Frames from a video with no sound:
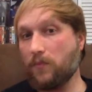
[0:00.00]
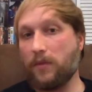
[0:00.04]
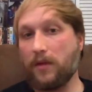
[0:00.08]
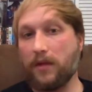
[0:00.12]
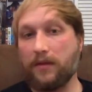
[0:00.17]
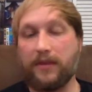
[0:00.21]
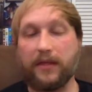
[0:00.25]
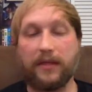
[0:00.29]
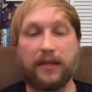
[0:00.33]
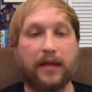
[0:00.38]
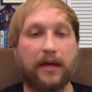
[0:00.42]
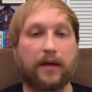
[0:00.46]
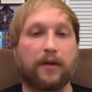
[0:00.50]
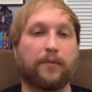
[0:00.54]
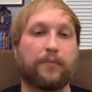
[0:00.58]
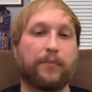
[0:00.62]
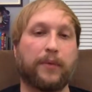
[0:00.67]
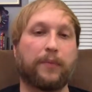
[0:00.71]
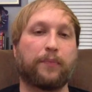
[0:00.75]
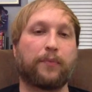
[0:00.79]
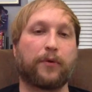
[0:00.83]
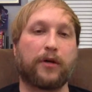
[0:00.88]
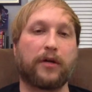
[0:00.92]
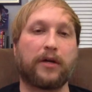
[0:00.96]
I think that could
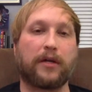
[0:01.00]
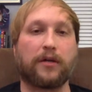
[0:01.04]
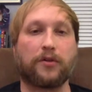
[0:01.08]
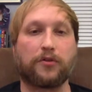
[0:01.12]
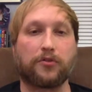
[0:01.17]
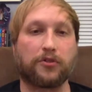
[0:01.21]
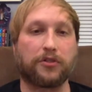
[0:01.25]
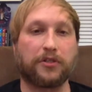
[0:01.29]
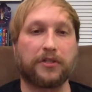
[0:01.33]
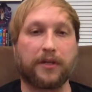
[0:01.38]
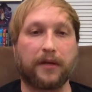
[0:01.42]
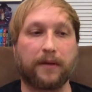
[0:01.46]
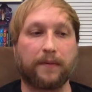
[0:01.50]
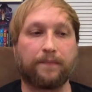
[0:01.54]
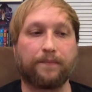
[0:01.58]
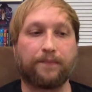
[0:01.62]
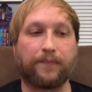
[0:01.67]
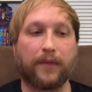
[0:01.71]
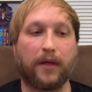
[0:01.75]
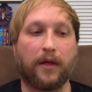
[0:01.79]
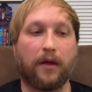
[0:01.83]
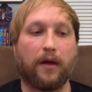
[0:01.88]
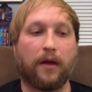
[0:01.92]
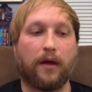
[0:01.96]
be pretty interesting.
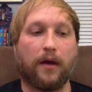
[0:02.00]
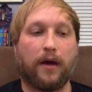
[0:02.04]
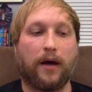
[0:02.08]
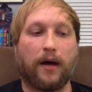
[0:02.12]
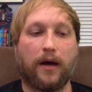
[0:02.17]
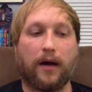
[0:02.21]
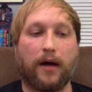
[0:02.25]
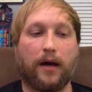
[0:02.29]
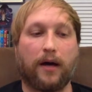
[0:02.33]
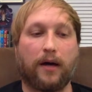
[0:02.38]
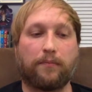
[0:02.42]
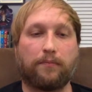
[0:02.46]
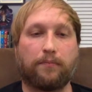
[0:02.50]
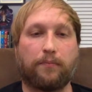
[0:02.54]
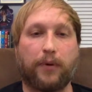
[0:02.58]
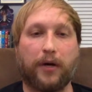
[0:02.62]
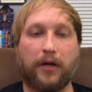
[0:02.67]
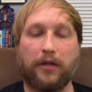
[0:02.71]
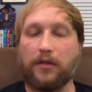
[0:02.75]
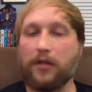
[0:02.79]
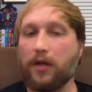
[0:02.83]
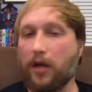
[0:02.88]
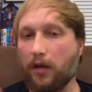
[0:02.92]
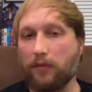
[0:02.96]

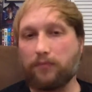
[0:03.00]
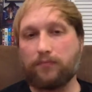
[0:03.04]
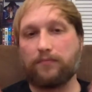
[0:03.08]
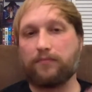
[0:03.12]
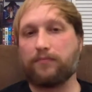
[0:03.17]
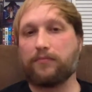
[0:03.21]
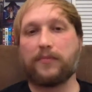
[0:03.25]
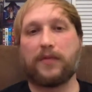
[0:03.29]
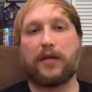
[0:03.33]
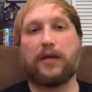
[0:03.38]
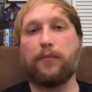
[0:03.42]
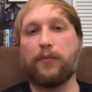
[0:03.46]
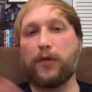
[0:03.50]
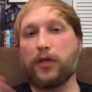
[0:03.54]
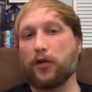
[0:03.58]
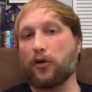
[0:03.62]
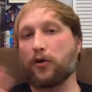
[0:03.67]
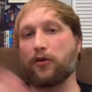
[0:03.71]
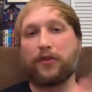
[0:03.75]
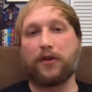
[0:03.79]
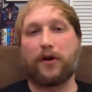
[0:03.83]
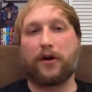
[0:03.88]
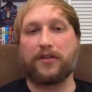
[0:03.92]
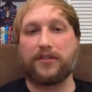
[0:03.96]
But, you know, give me
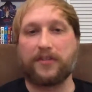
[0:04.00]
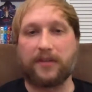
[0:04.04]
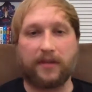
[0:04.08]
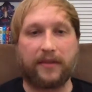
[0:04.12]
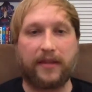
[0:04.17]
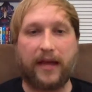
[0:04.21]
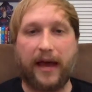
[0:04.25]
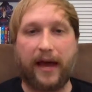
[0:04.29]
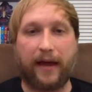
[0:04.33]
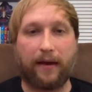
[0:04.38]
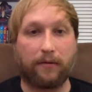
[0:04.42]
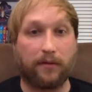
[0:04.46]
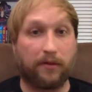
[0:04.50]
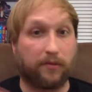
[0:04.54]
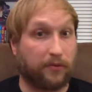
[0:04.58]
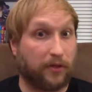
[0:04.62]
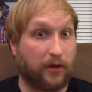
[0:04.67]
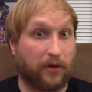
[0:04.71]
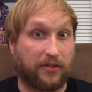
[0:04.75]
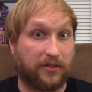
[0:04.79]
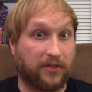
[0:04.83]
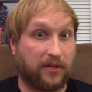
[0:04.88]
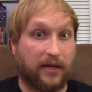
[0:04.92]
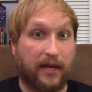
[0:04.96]
your thoughts on that,
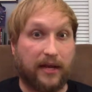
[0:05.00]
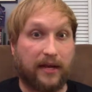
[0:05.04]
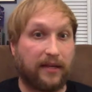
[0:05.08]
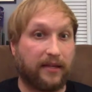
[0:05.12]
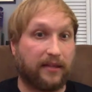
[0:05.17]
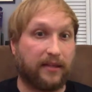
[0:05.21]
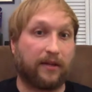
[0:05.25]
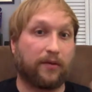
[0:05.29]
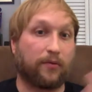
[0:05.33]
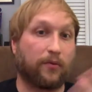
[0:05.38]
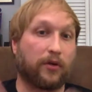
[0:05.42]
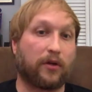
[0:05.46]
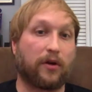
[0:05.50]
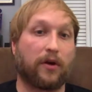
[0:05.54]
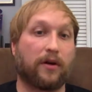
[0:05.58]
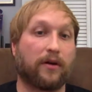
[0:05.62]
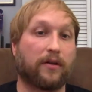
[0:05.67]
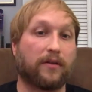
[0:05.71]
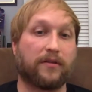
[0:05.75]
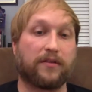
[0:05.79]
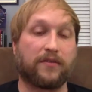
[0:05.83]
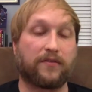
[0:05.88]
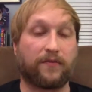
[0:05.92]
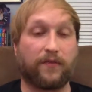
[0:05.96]
thoughts on anything
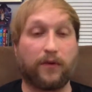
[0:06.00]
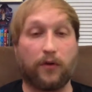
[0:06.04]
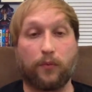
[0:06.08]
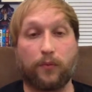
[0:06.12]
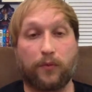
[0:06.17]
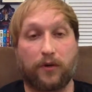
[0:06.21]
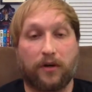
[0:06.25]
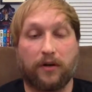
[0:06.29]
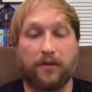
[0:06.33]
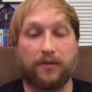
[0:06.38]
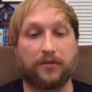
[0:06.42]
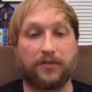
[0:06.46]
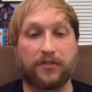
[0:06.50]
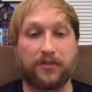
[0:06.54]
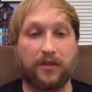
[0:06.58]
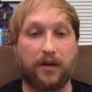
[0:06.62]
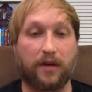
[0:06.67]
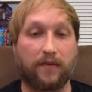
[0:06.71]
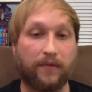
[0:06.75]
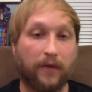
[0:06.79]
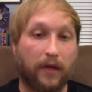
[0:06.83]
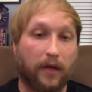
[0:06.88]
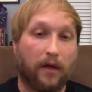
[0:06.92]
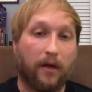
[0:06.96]
regarding this film or other
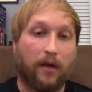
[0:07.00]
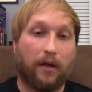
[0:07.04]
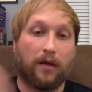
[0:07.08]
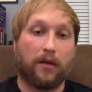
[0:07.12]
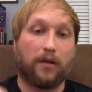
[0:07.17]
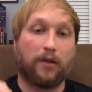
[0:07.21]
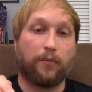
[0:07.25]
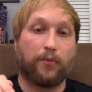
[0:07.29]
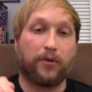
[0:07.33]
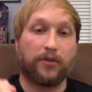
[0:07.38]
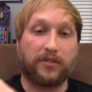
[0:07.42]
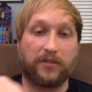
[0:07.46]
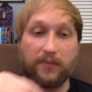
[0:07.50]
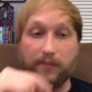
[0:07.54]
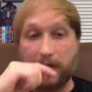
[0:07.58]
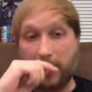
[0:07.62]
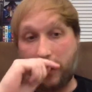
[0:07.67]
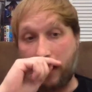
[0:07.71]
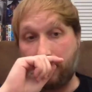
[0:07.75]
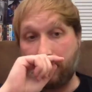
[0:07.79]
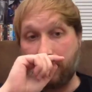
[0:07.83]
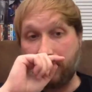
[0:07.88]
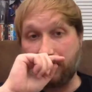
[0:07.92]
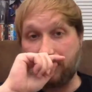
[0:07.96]
stuff. You can put some
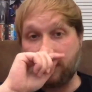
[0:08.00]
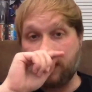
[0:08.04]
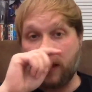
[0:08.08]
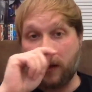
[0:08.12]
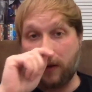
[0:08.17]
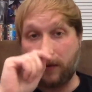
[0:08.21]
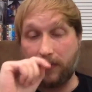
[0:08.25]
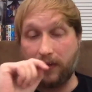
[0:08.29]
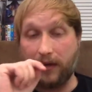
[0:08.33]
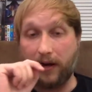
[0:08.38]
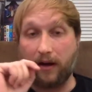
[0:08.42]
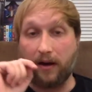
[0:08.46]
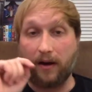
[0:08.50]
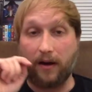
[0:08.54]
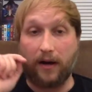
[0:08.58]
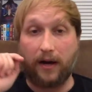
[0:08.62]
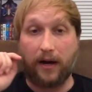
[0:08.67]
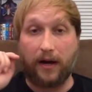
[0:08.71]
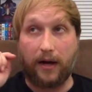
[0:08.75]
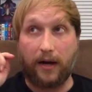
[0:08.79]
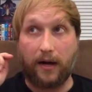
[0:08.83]
comments down there.